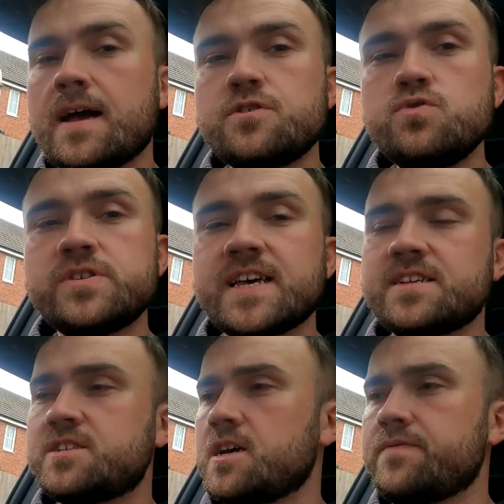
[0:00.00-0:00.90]
use their
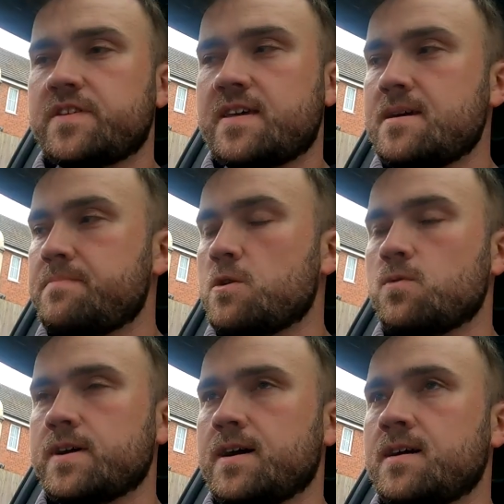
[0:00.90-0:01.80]
service kit
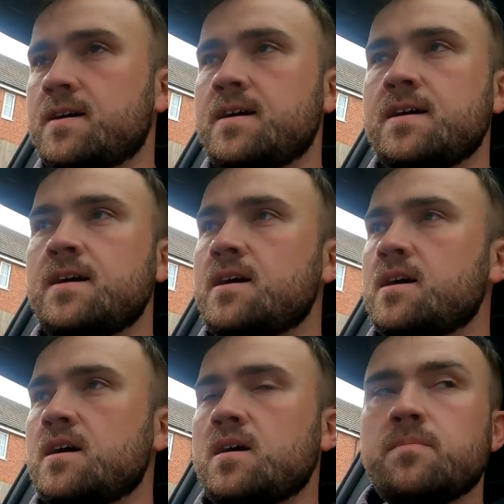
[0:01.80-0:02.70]
builder,
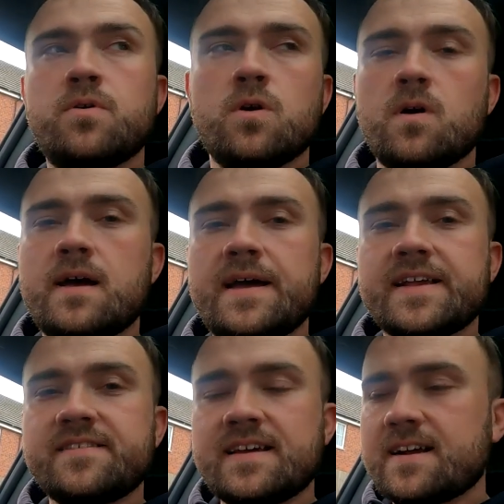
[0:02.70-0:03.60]
put
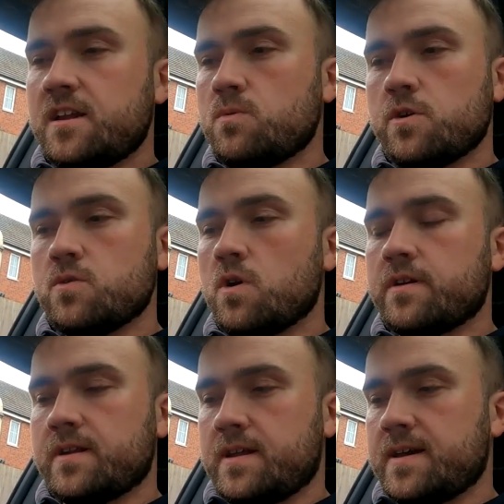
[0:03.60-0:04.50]
exactly what you
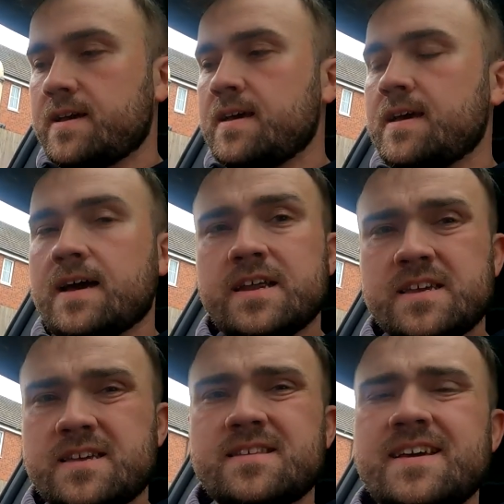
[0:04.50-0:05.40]
want in it,
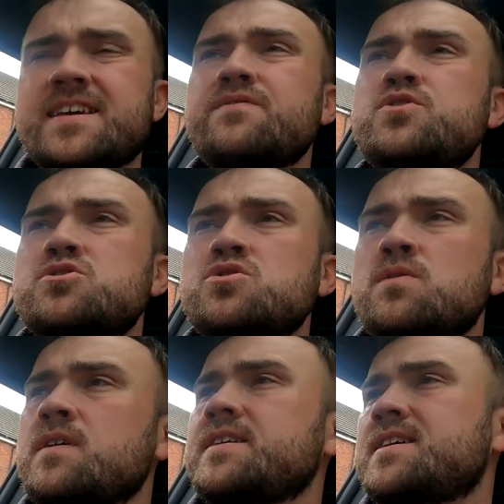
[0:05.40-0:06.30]
and it gives you a sort
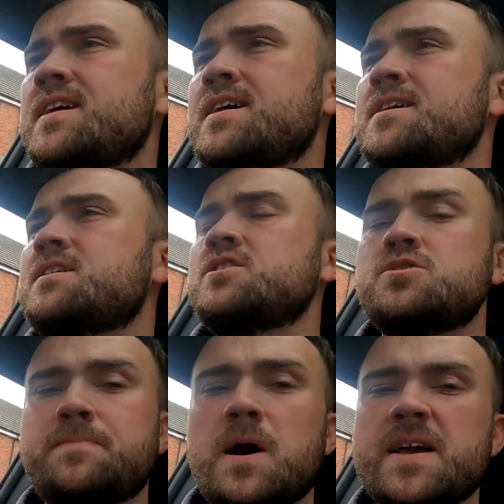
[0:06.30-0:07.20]
of like, because
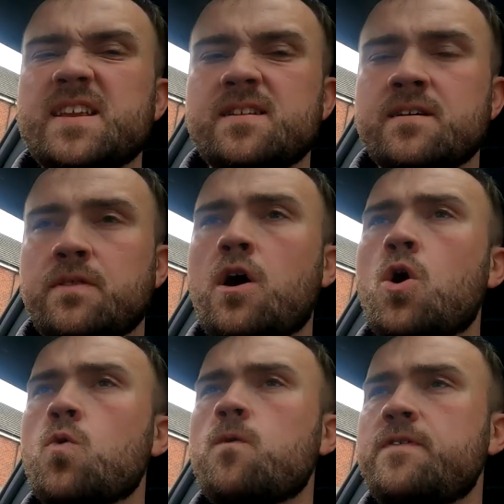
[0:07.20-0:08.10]
you're buying the
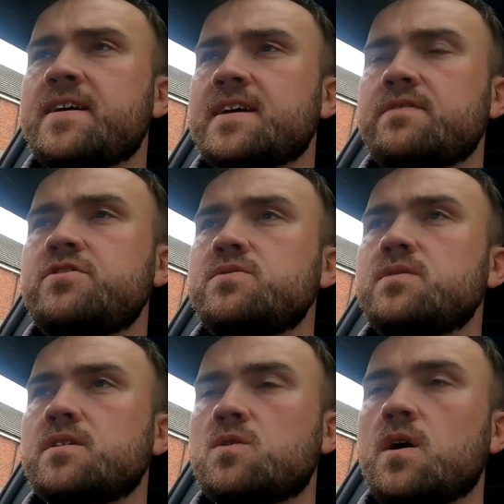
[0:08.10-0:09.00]
whole thing, it gives
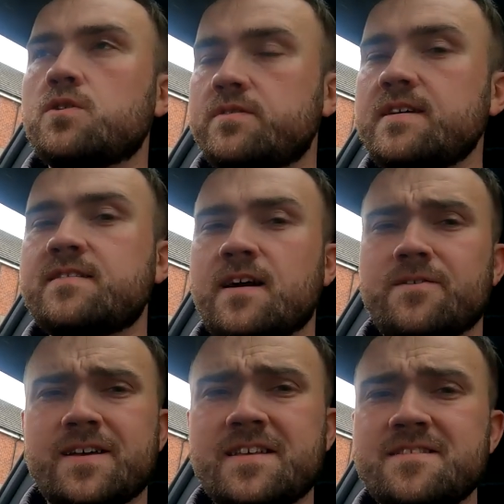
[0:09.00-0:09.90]
you quite a good
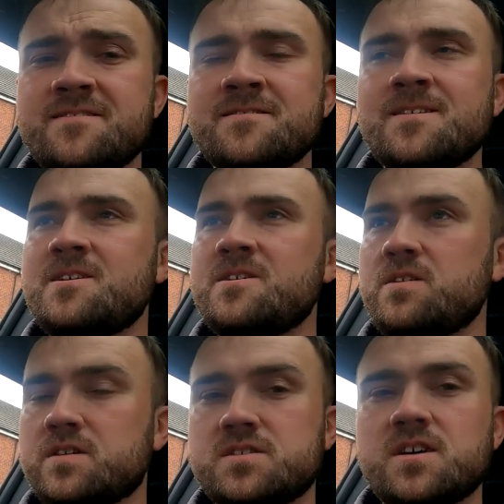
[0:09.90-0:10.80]
discount, and then
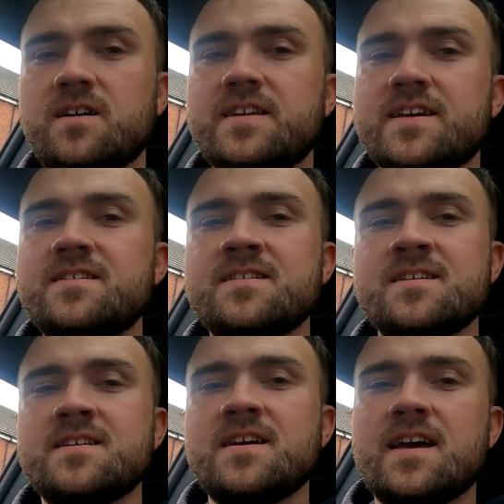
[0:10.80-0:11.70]
you can sign in
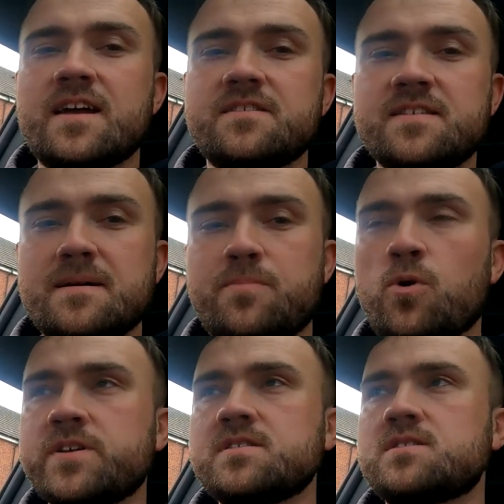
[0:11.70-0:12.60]
and you can get
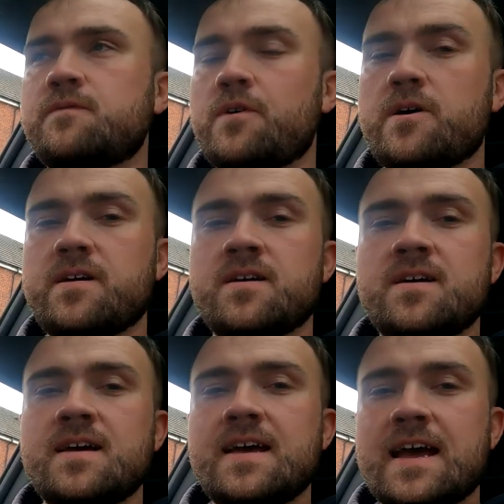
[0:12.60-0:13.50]
points for
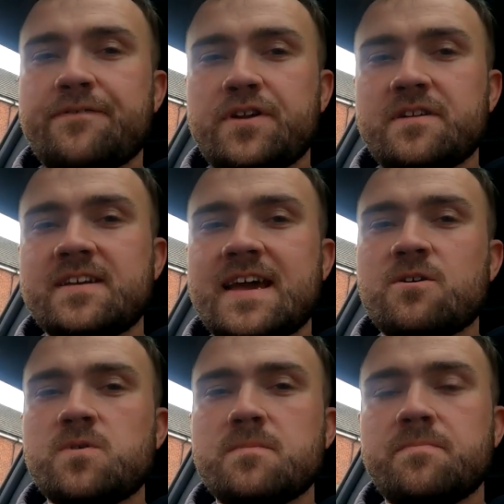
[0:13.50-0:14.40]
having an
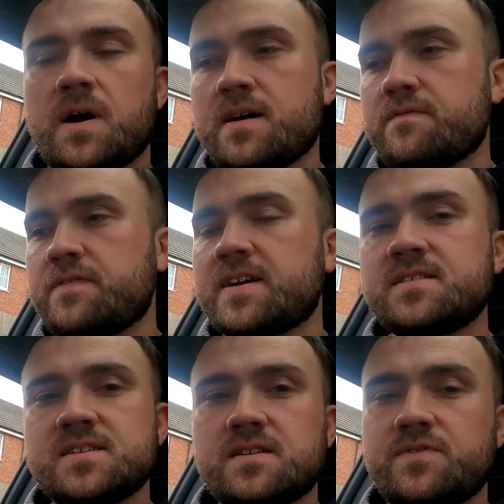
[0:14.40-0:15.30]
account and buying
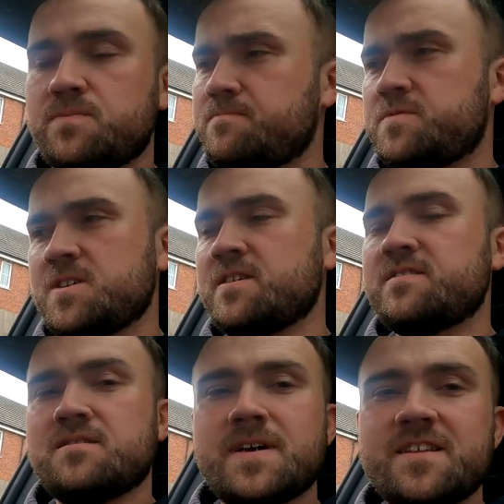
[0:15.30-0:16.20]
things. And if you
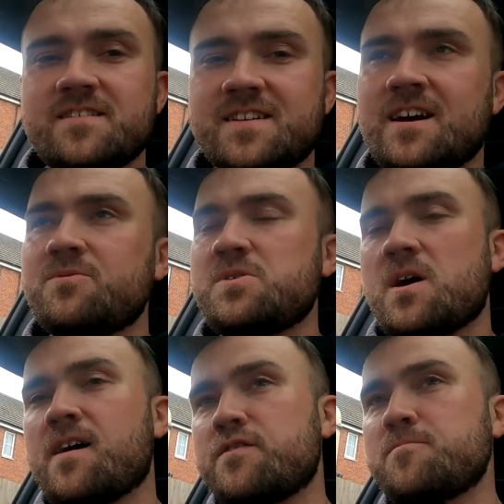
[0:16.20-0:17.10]
signed in, made an account, you
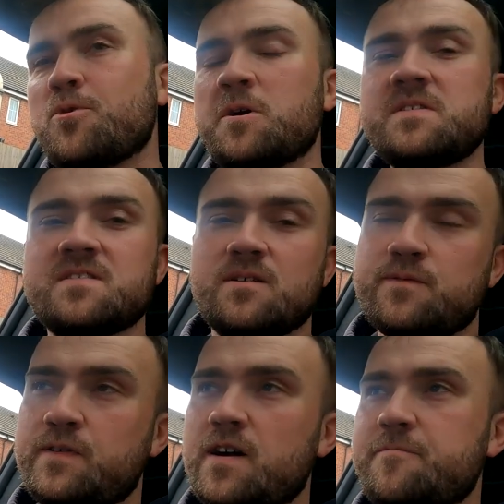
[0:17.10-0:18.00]
got 100 points. That
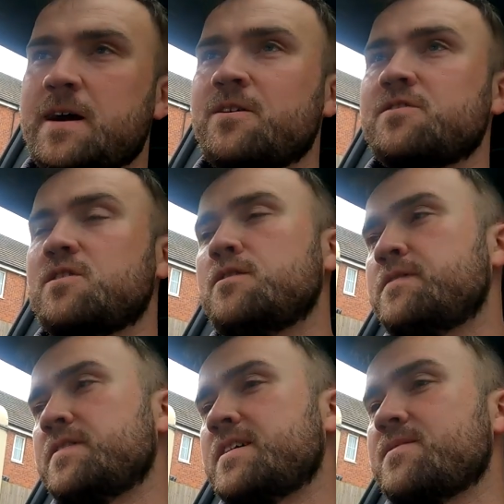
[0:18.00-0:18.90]
was £5
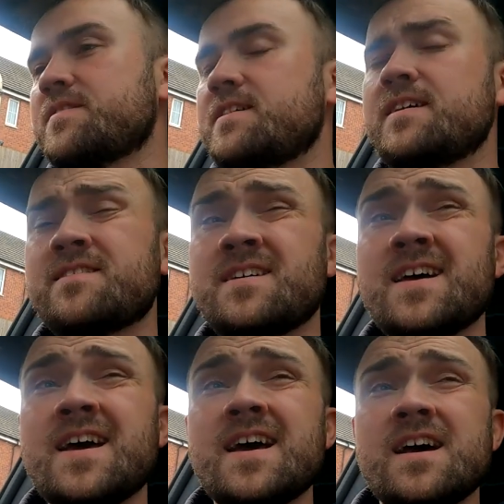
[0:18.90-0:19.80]
off, and then you had this.
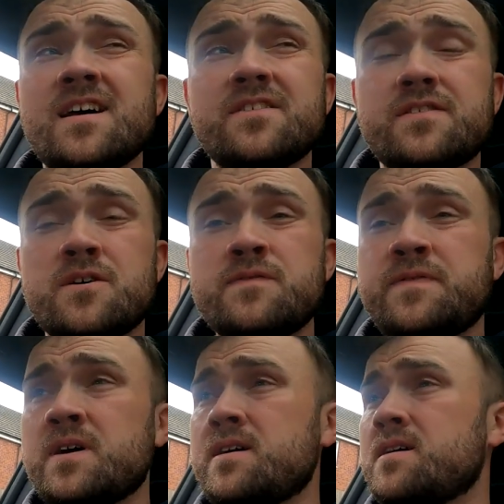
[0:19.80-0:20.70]
So
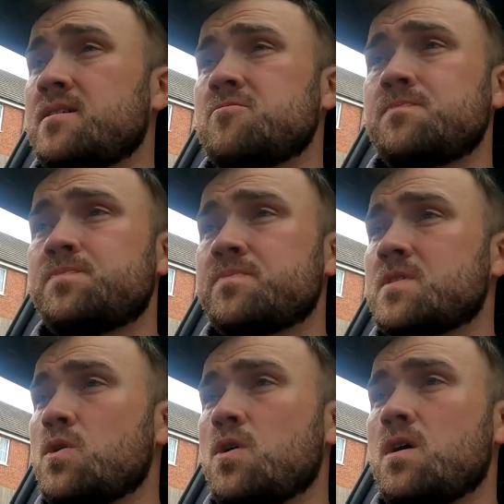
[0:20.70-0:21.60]
for
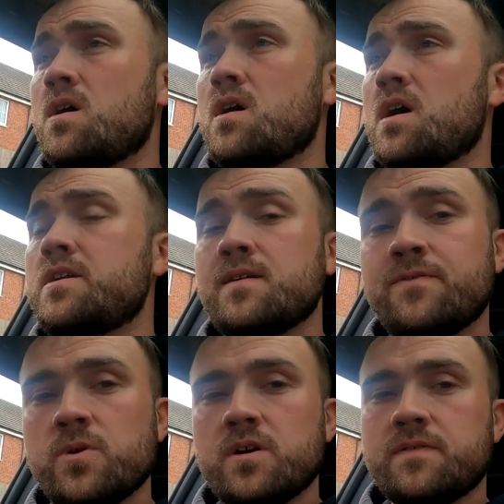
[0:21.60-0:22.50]

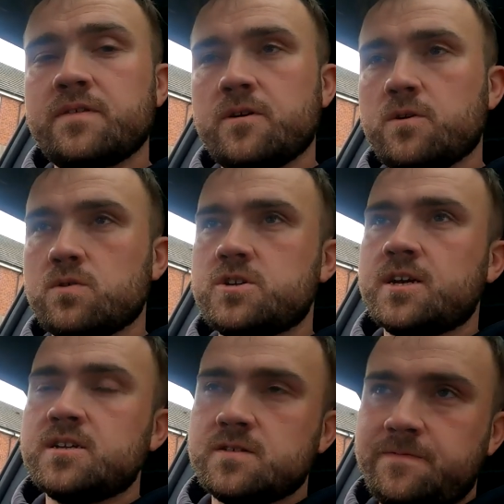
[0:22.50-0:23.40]
enough oil for the oil
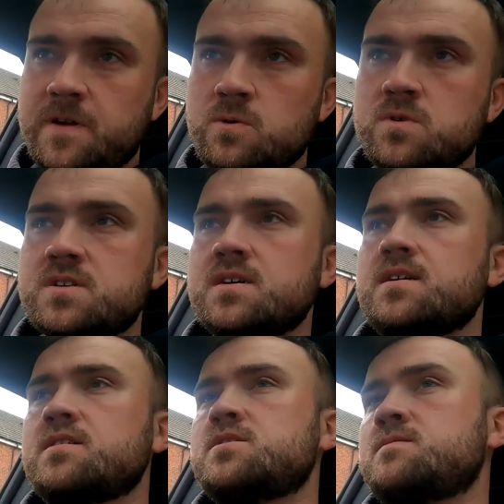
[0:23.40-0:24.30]
change, a filter,